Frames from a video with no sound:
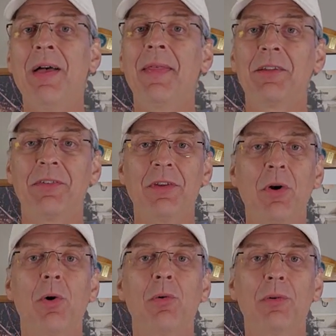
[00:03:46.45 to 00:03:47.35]
That's the
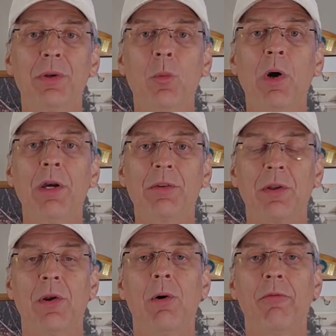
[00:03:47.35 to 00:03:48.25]
only way
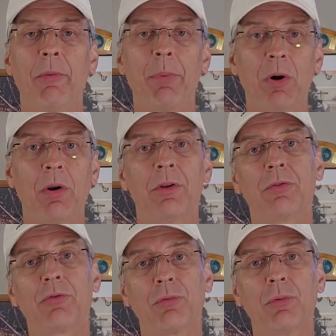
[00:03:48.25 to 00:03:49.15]
to know if a boat
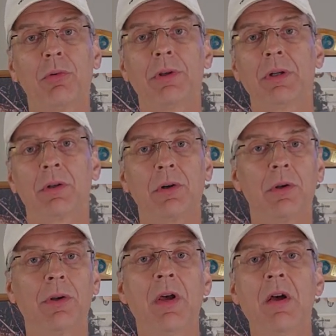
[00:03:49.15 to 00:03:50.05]
is truly a
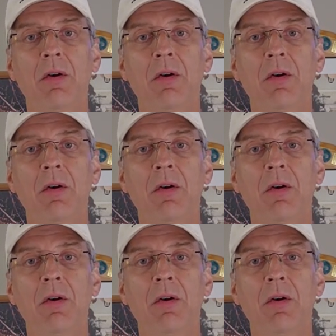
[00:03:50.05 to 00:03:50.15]
good